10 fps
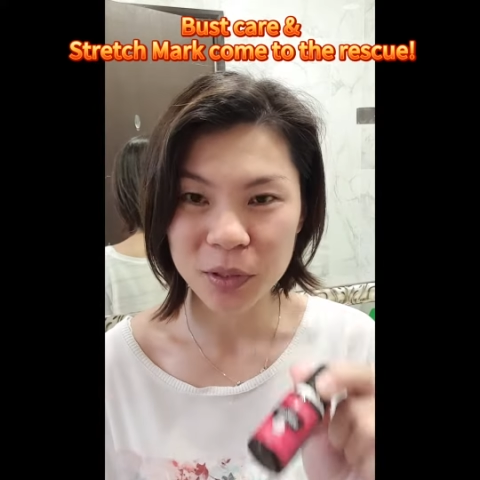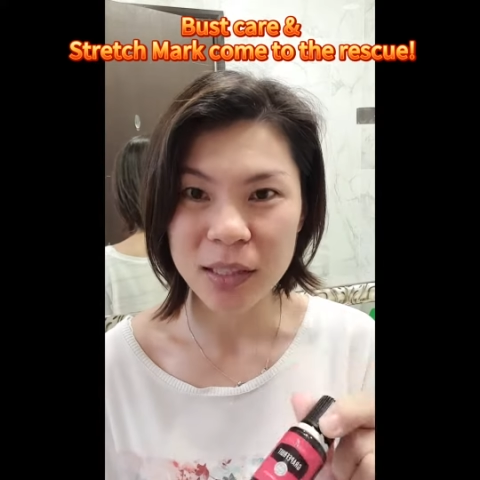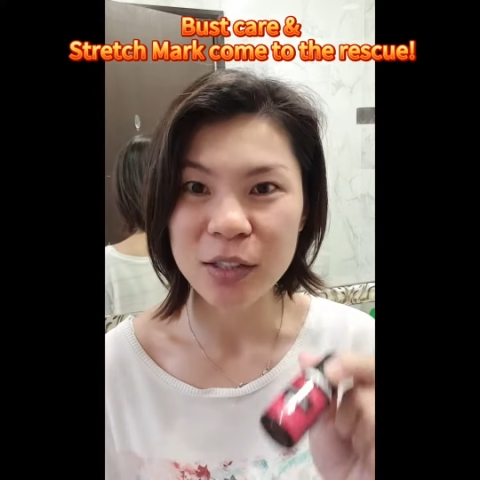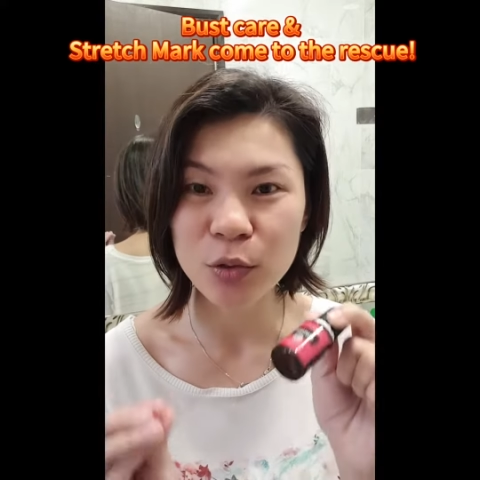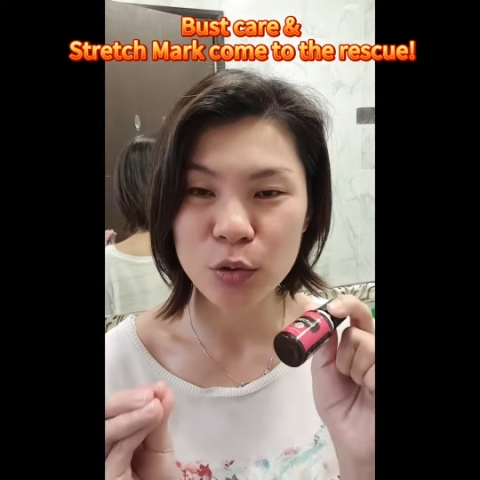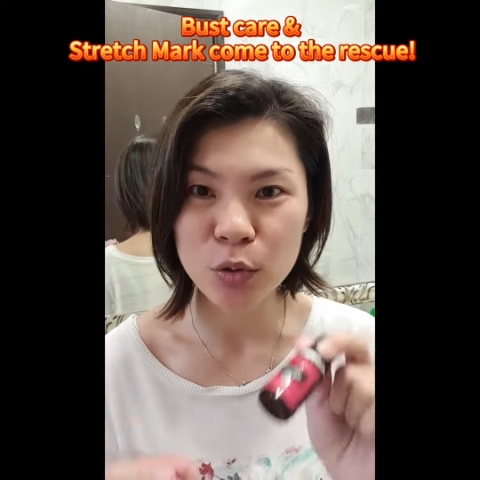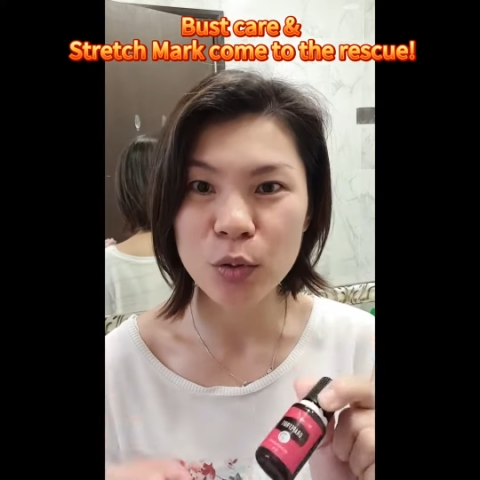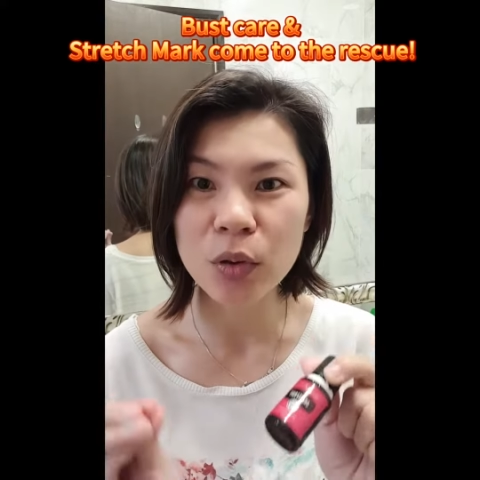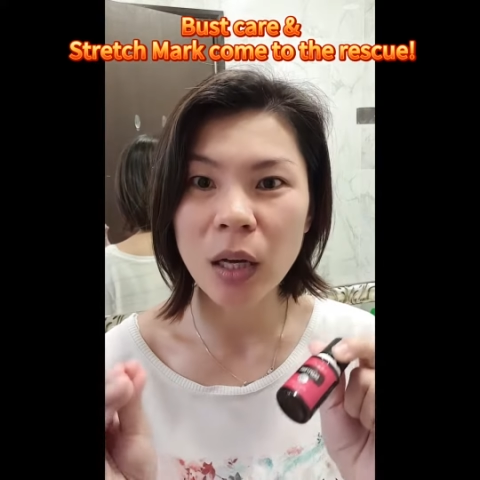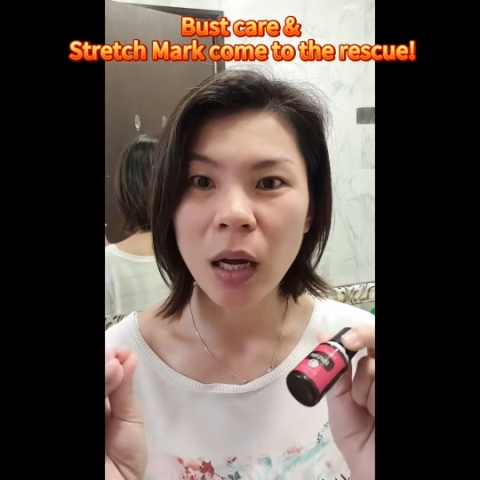is
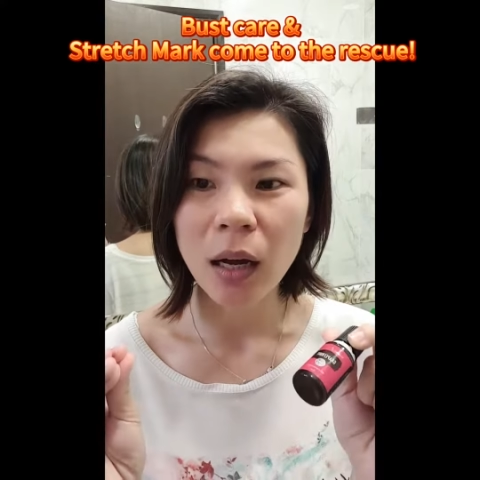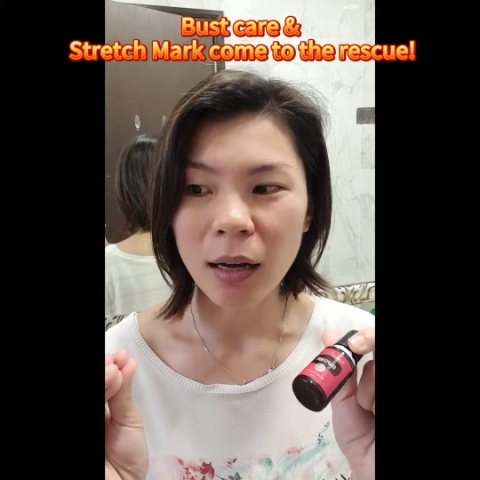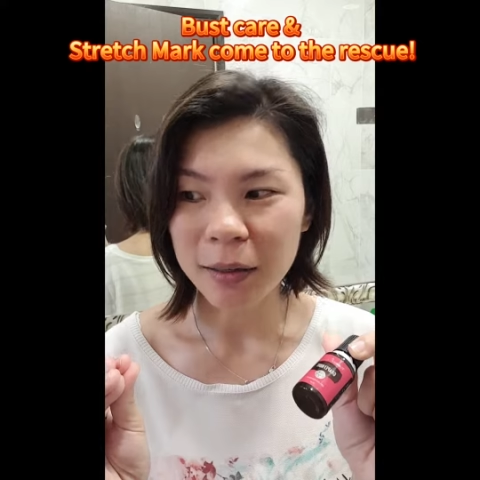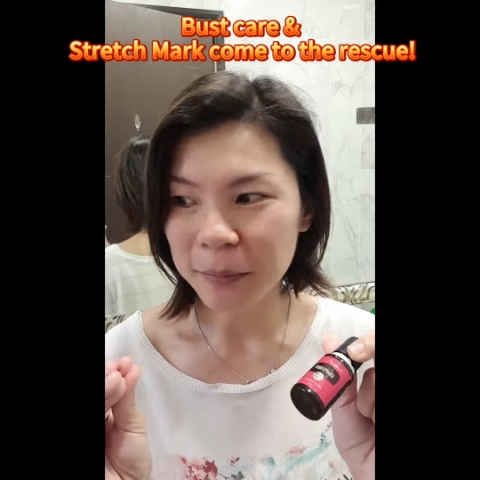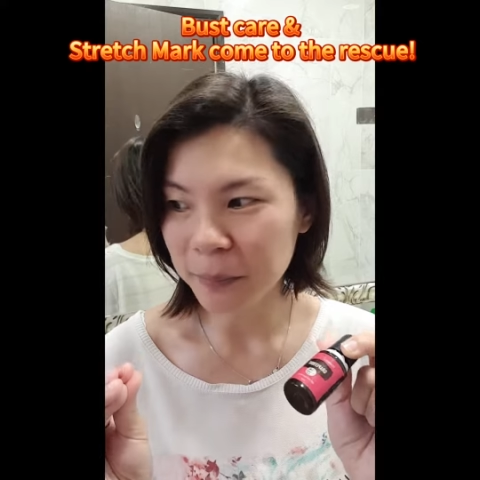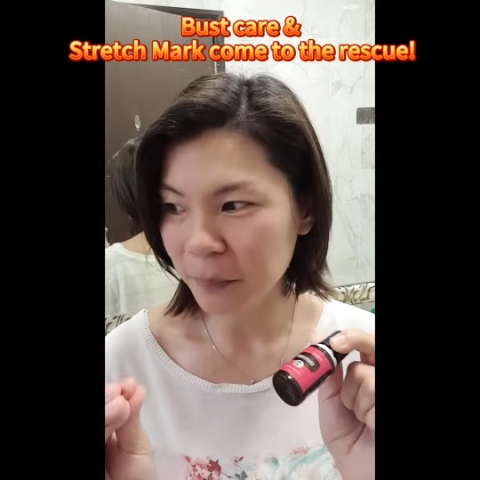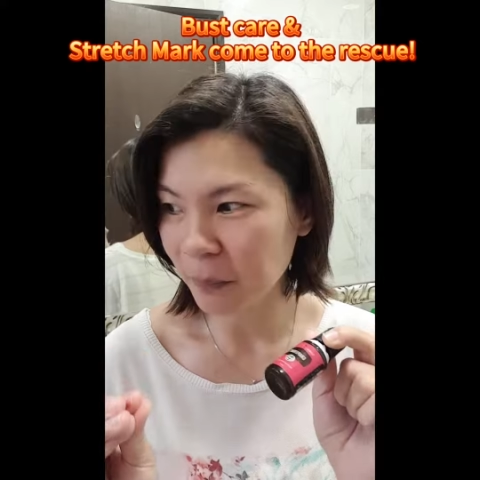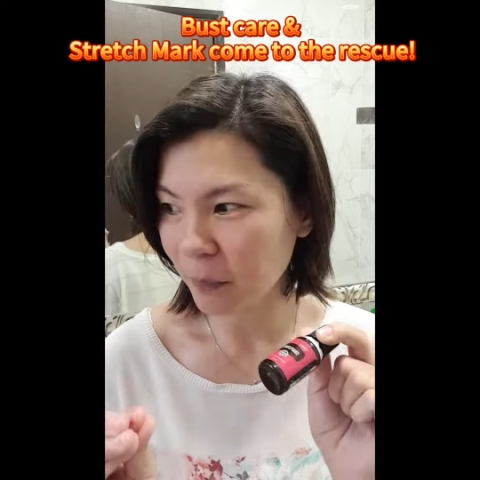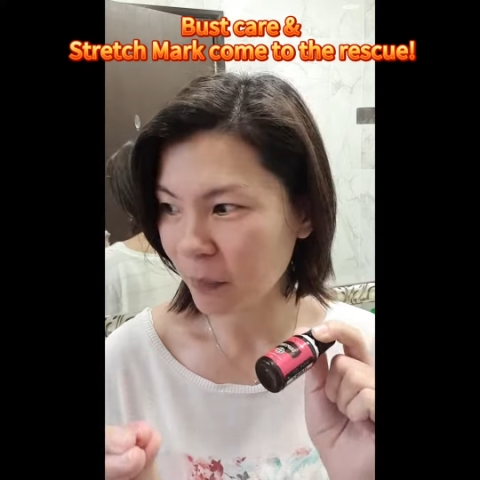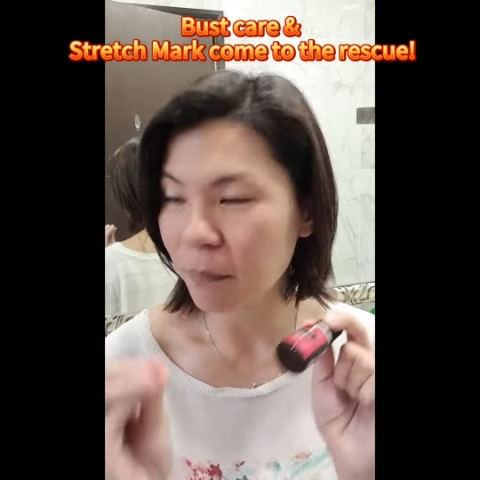to
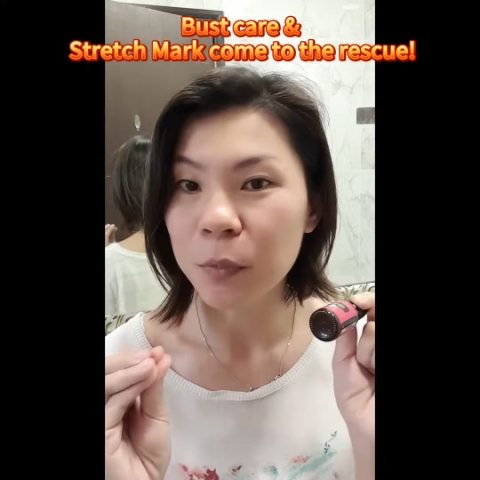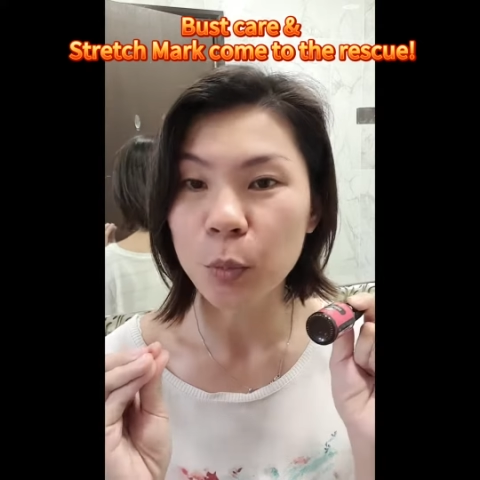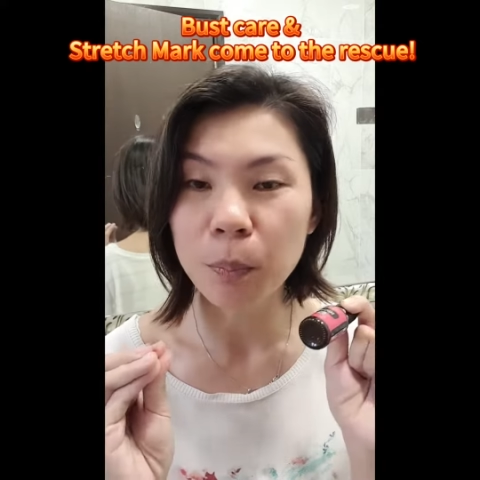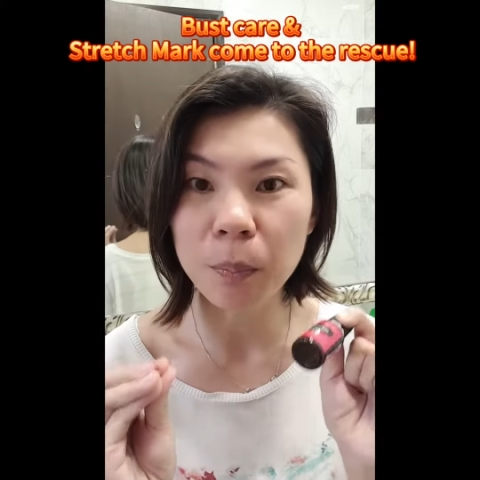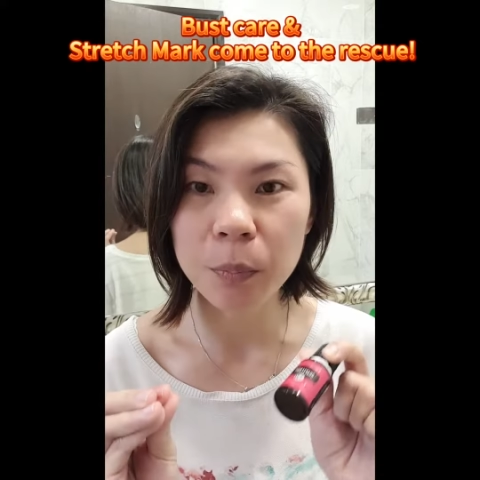um to,